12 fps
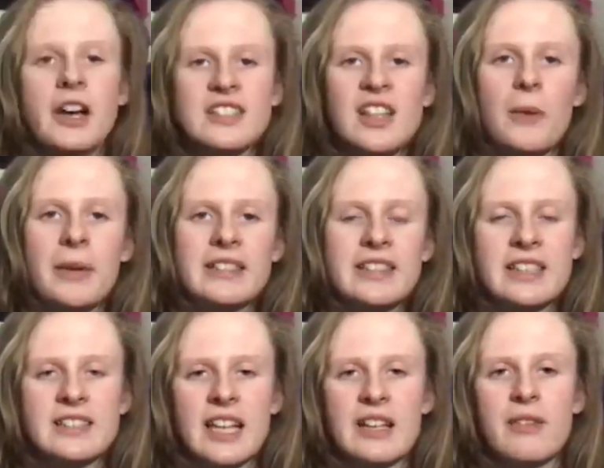Nice little bit of
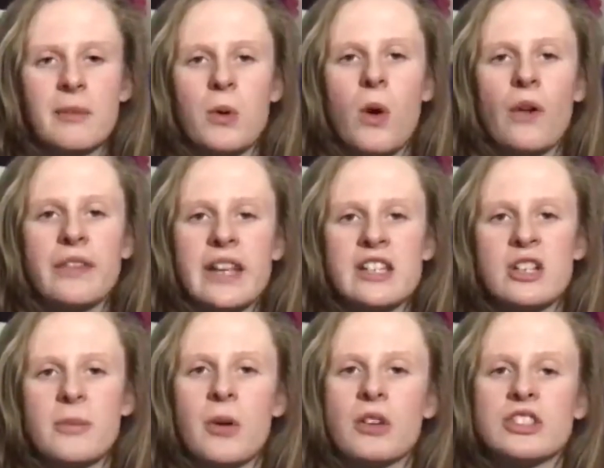tiki-taki football on the edge of
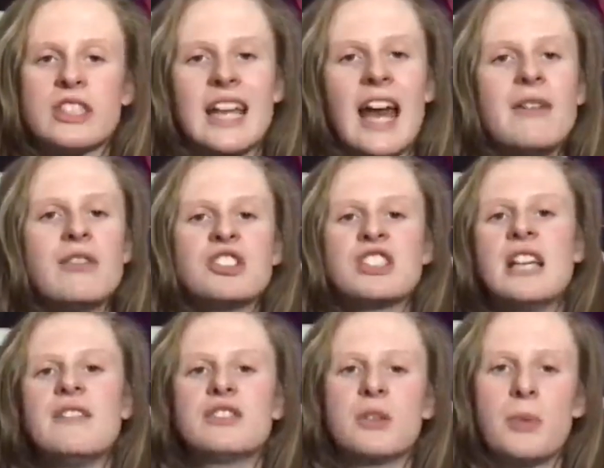the box. Kane
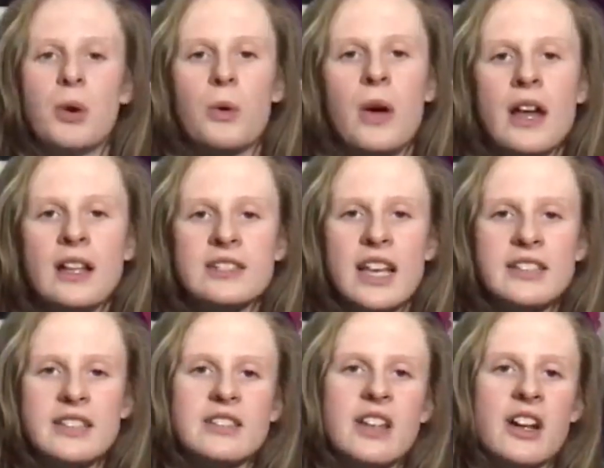receives the ball,
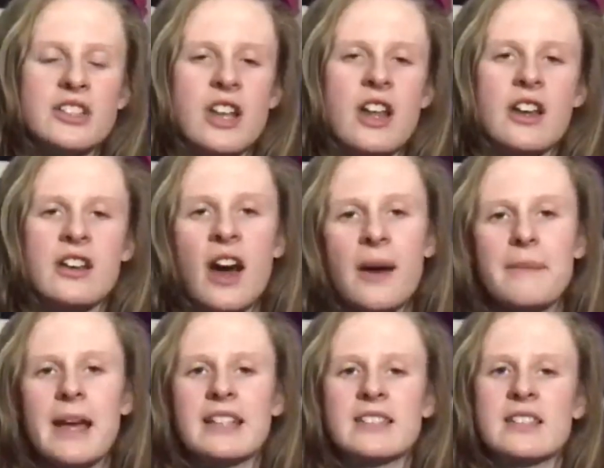takes a touch,
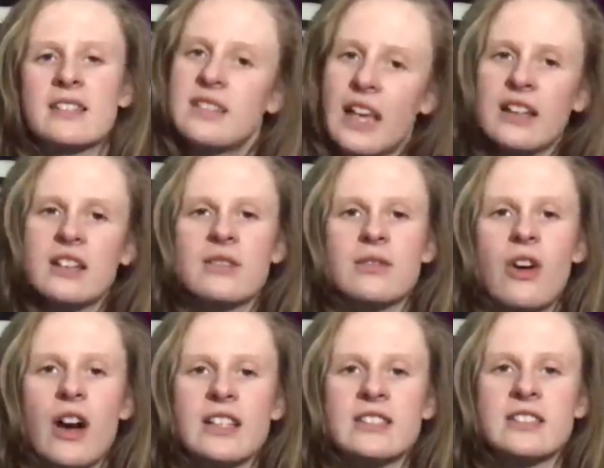nutmegs Declan
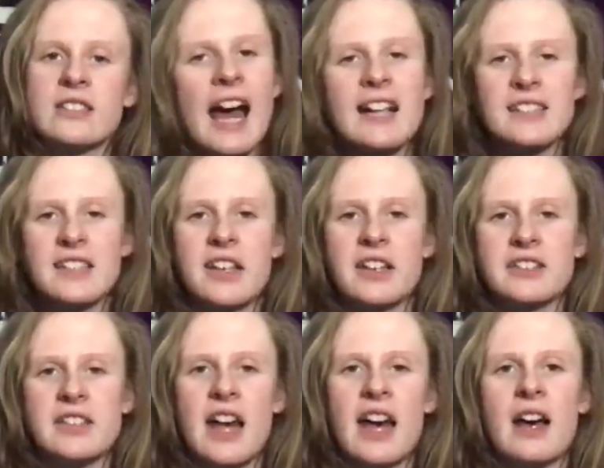Rice. As he
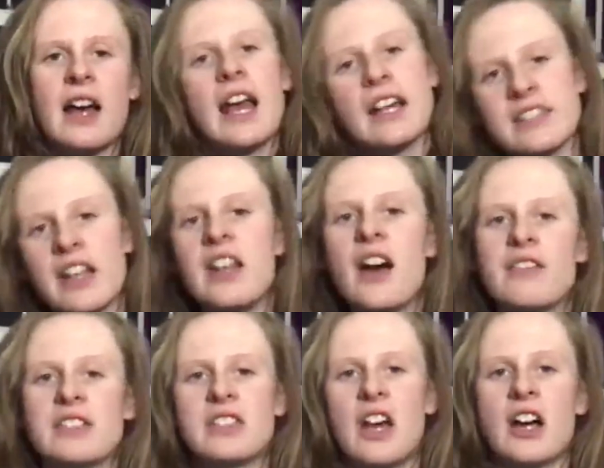does that, it's
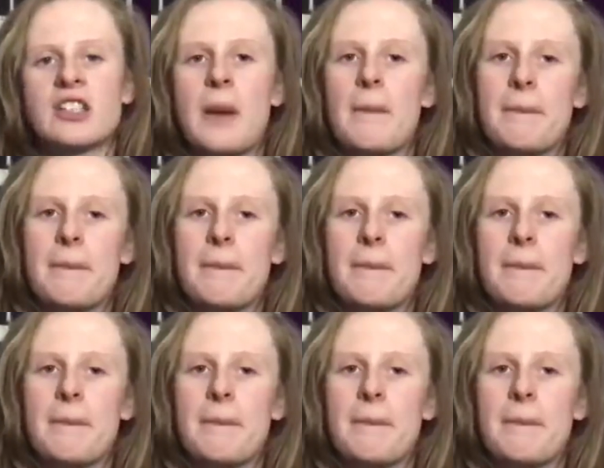another touch,